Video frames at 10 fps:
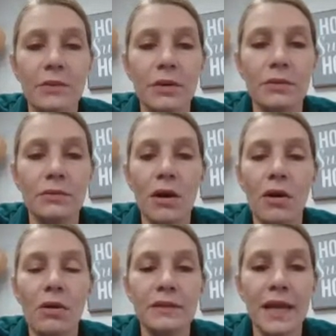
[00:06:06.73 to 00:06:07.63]
rode
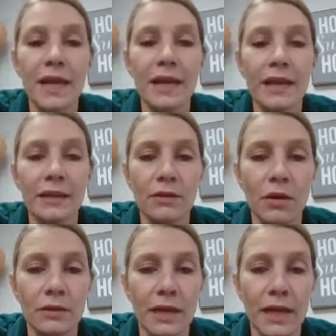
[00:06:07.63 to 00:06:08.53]
all day and
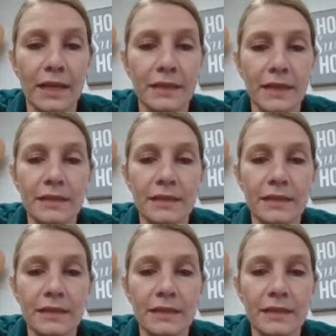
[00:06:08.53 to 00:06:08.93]
all night